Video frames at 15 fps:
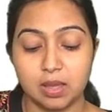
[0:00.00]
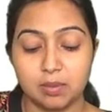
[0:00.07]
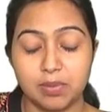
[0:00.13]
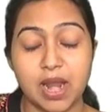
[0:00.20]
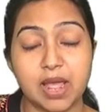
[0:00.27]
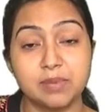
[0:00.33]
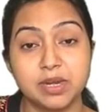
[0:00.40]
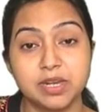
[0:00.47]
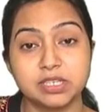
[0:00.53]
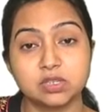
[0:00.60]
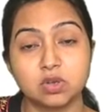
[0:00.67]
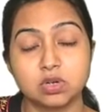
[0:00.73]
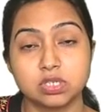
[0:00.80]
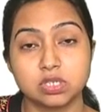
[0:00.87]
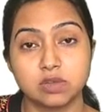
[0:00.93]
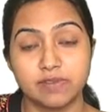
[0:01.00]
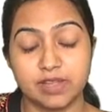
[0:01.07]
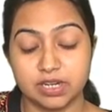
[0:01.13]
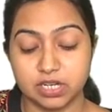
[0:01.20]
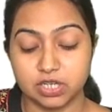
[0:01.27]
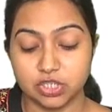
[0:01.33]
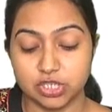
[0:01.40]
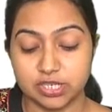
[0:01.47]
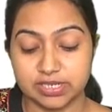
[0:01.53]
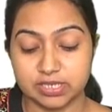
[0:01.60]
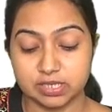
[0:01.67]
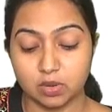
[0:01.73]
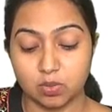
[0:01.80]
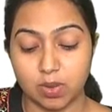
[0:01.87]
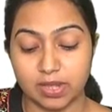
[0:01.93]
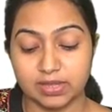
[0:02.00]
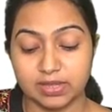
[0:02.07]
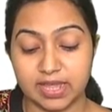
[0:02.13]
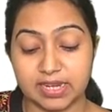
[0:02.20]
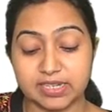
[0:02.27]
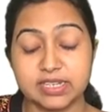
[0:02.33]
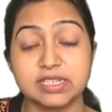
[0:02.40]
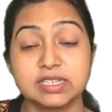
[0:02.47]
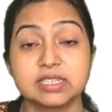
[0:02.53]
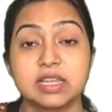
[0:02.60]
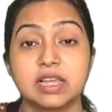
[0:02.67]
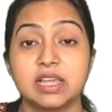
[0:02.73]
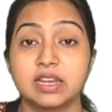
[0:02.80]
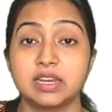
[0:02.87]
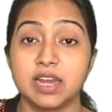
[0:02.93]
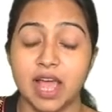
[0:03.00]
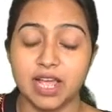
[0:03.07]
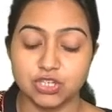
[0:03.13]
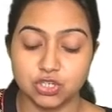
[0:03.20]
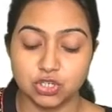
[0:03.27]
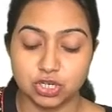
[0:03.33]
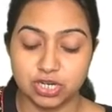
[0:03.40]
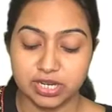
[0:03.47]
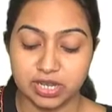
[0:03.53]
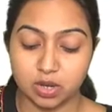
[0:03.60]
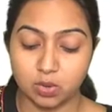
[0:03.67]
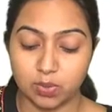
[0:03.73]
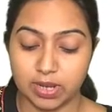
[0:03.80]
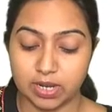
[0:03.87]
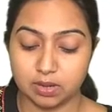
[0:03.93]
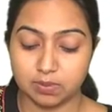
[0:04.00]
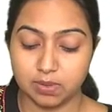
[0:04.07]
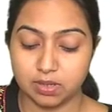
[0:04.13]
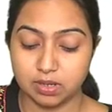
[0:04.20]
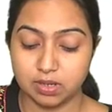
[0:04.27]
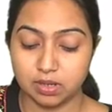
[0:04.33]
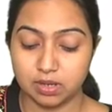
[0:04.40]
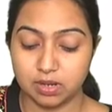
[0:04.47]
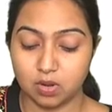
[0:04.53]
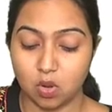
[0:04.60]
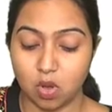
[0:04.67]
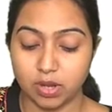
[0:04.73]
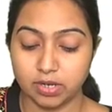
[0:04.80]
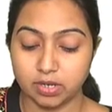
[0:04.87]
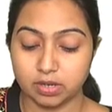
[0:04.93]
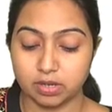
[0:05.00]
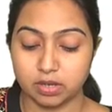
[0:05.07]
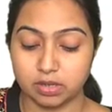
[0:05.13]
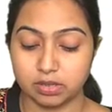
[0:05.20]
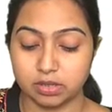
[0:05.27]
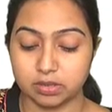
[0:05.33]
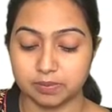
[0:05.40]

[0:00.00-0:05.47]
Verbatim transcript: Primary source of energy is the one that is naturally available on Earth.